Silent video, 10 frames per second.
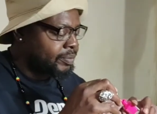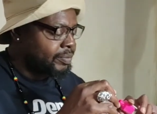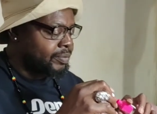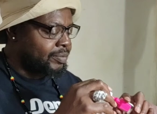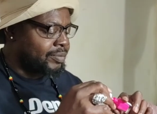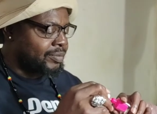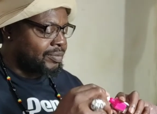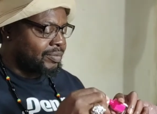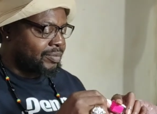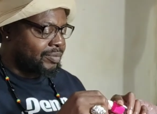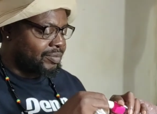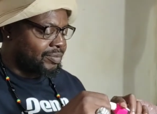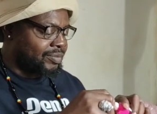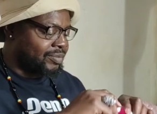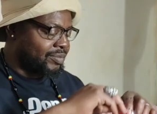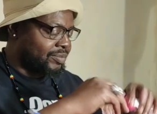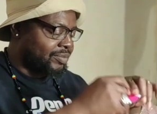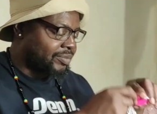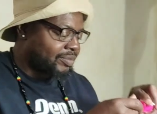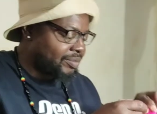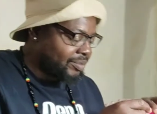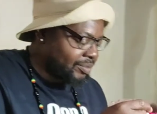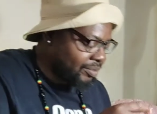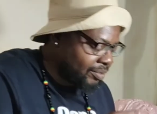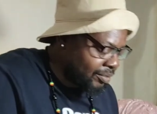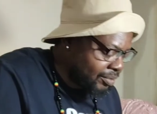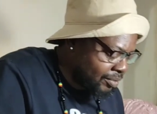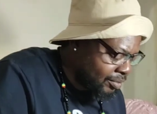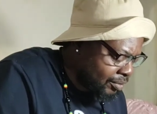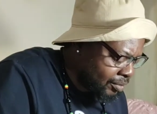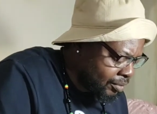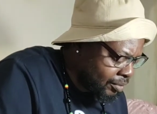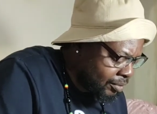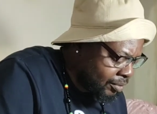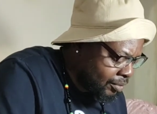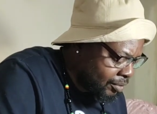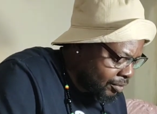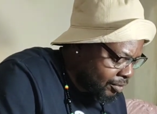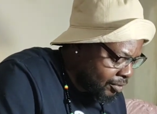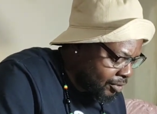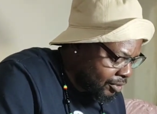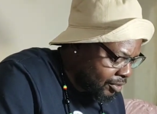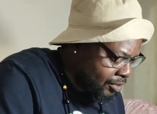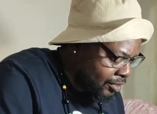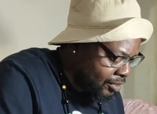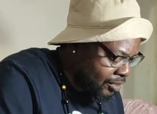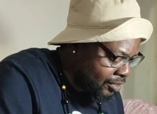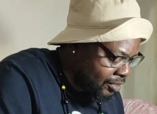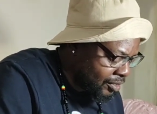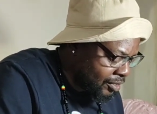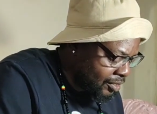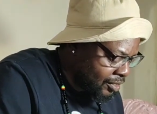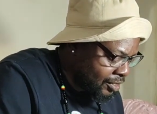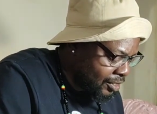Nobody speaks.